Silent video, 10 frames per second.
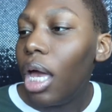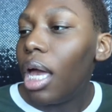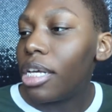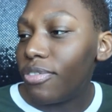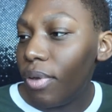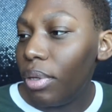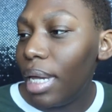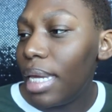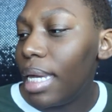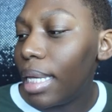
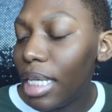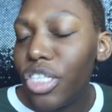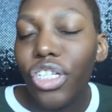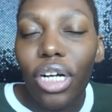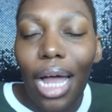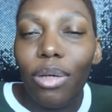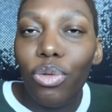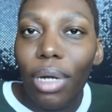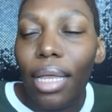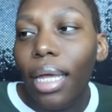Exfoliating Cleanser. I
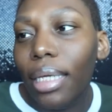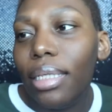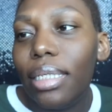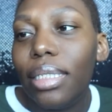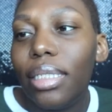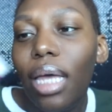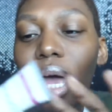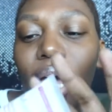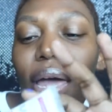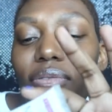do not like this.
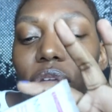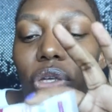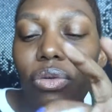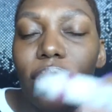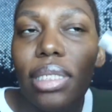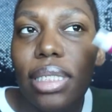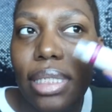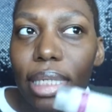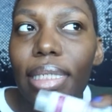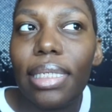I've used this
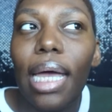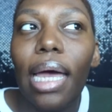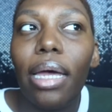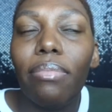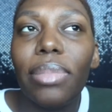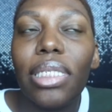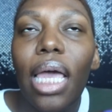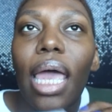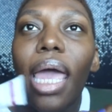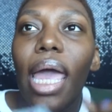6 times,
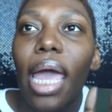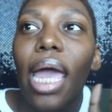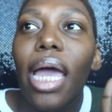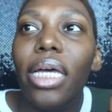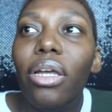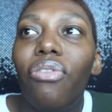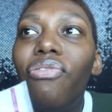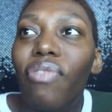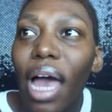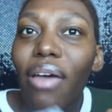and
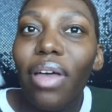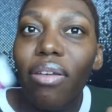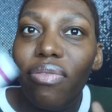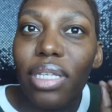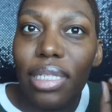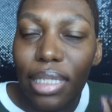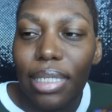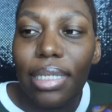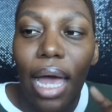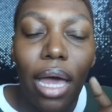5 out of the
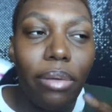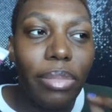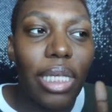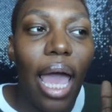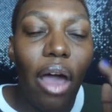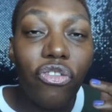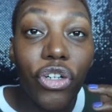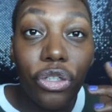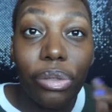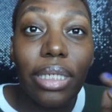6 times
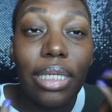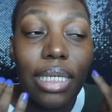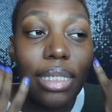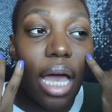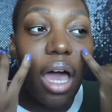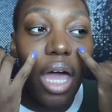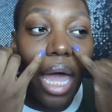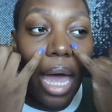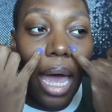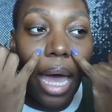after using this, I
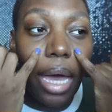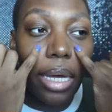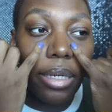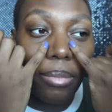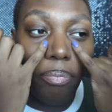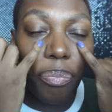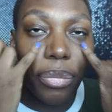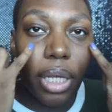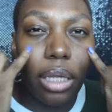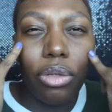had
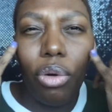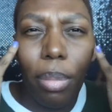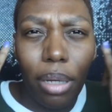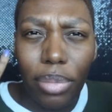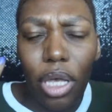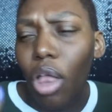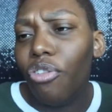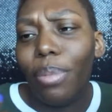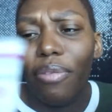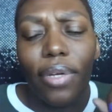little bumps all
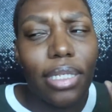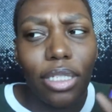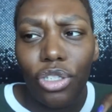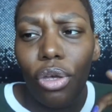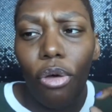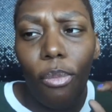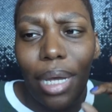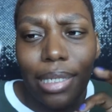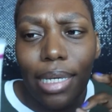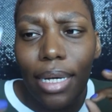over my face. So
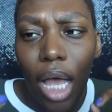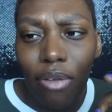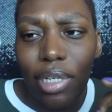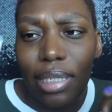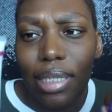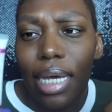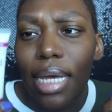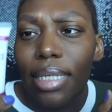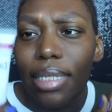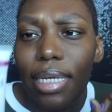my skin obviously
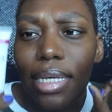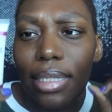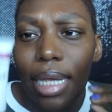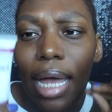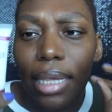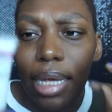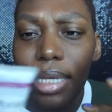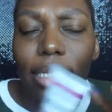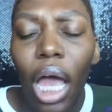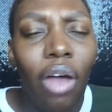does not
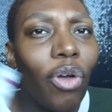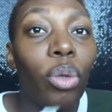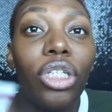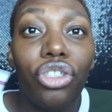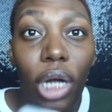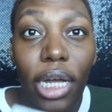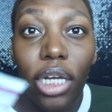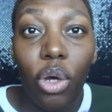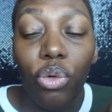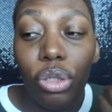like I've only tried
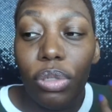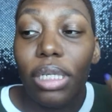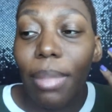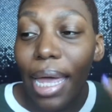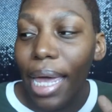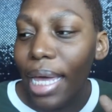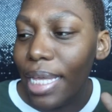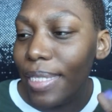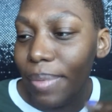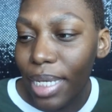it using my
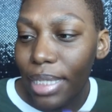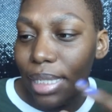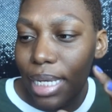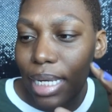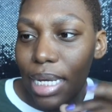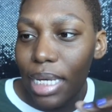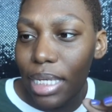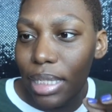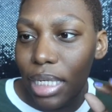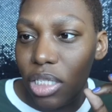hands because it
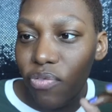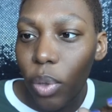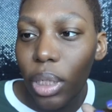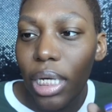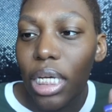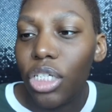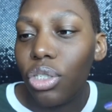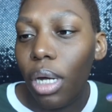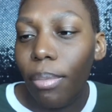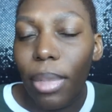is exfoliating,
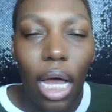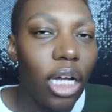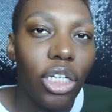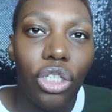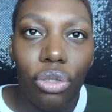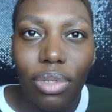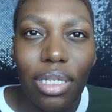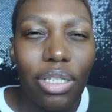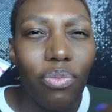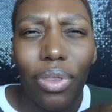so I'm not going to use
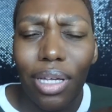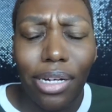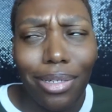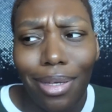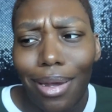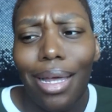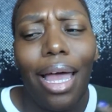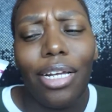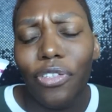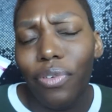this with a Clarisonic.
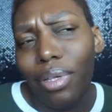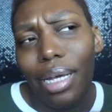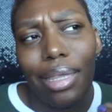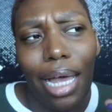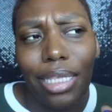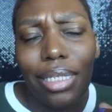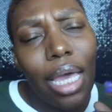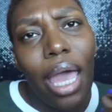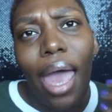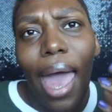I just feel like that's
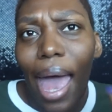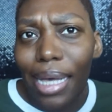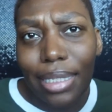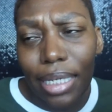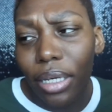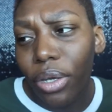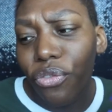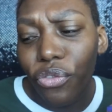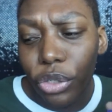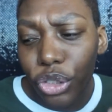asking for